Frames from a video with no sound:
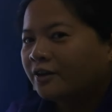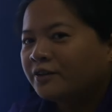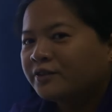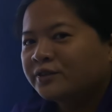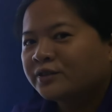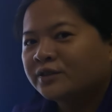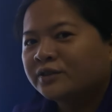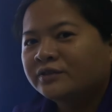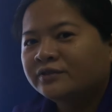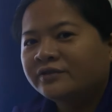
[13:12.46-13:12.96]

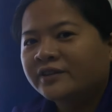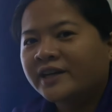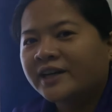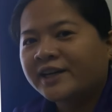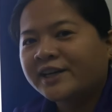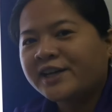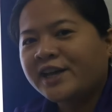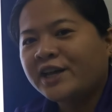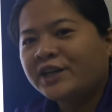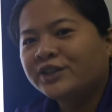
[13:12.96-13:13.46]
also
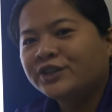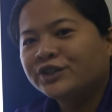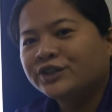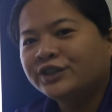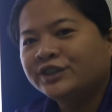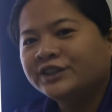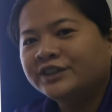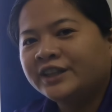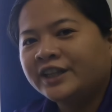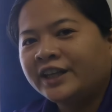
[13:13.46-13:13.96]

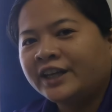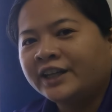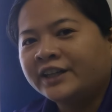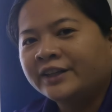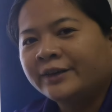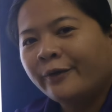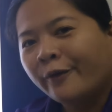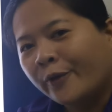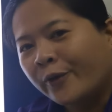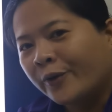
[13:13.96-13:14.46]
variation
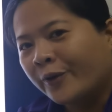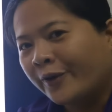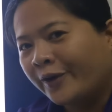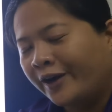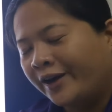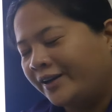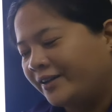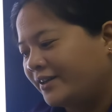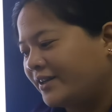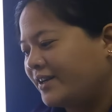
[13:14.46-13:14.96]
in
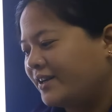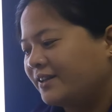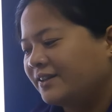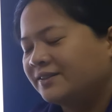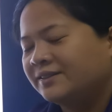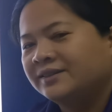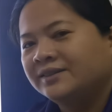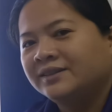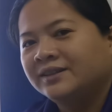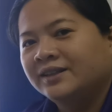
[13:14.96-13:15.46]
corn.
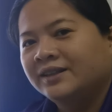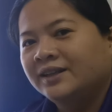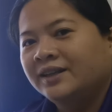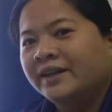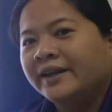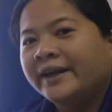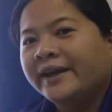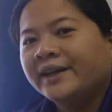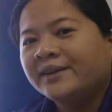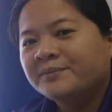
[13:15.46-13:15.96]

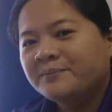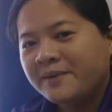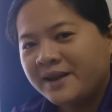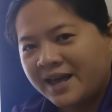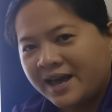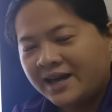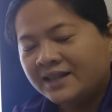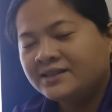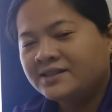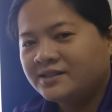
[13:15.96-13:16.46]
In
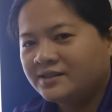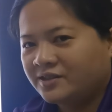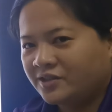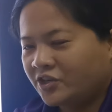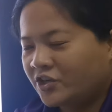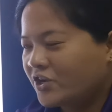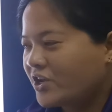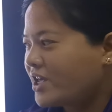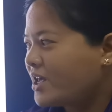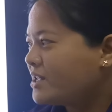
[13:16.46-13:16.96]
plants,
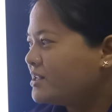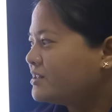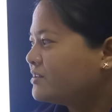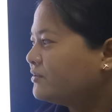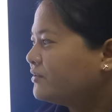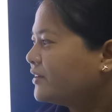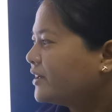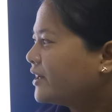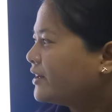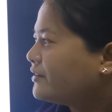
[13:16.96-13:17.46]
there
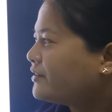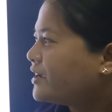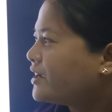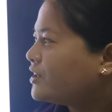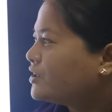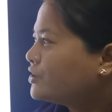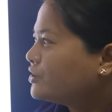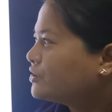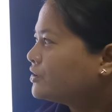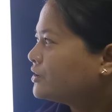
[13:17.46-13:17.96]
is
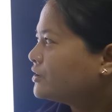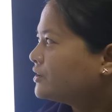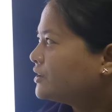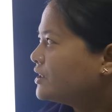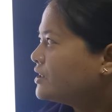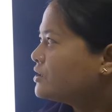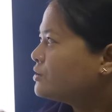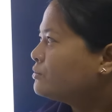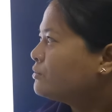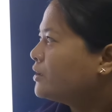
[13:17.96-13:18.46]
variation.
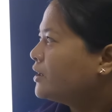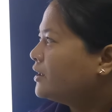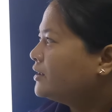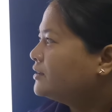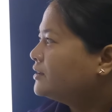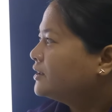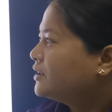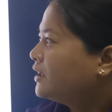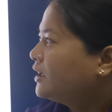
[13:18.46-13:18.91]
This one,